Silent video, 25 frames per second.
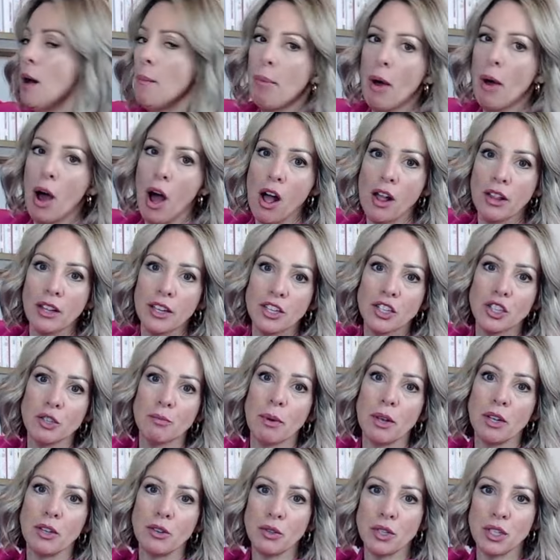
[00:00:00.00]
polished,
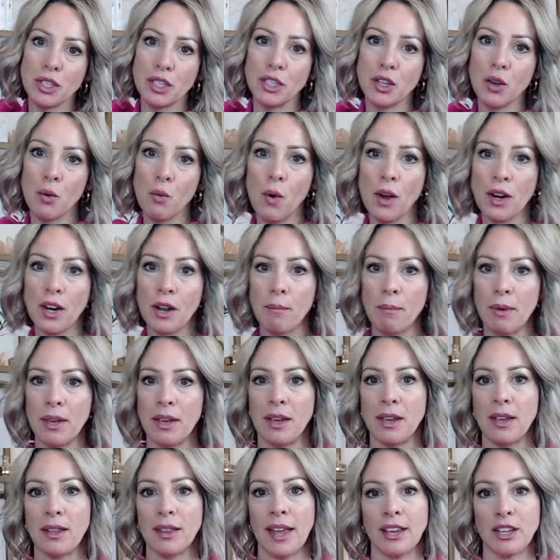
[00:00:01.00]
but you still wanna
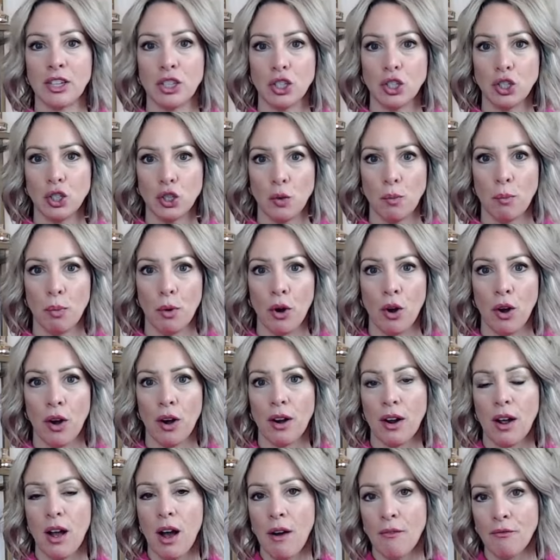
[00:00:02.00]
be like
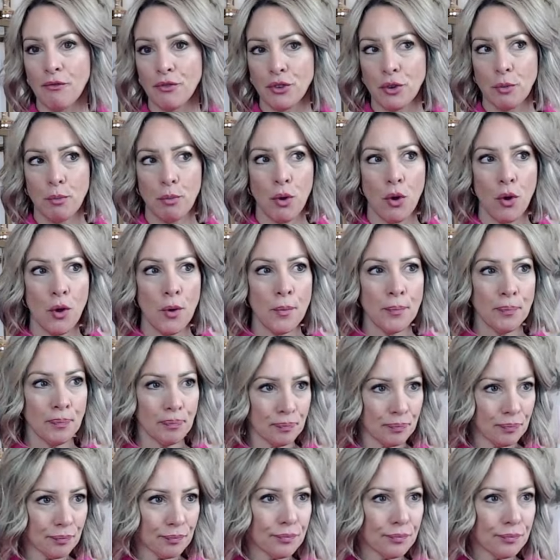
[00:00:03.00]
super comfortable.